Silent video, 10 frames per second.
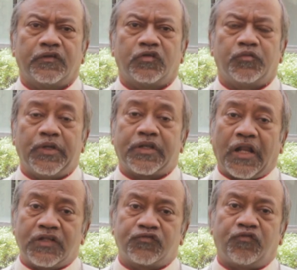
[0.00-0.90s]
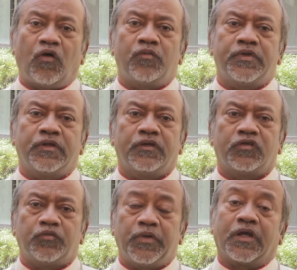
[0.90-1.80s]
to be transformed,
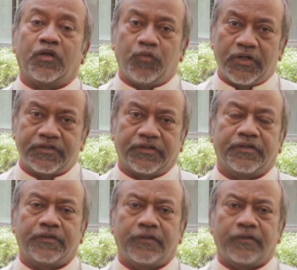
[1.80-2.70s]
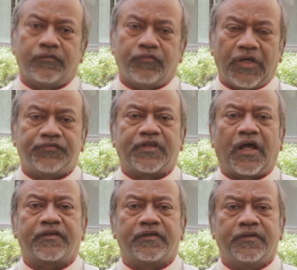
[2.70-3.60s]
to be converted. We have
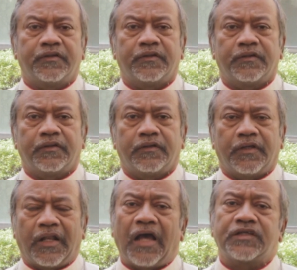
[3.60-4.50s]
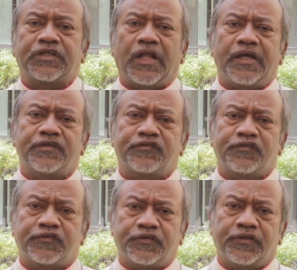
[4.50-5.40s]
started an
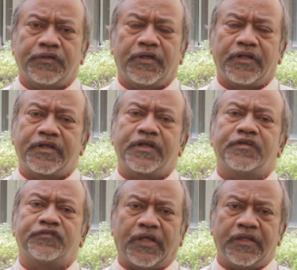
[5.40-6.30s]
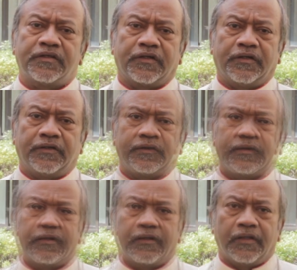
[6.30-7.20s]
Archdiocesan retreat center
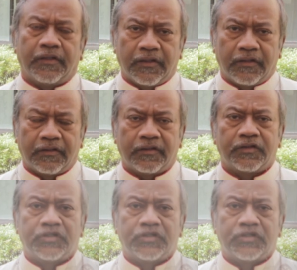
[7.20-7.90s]
in the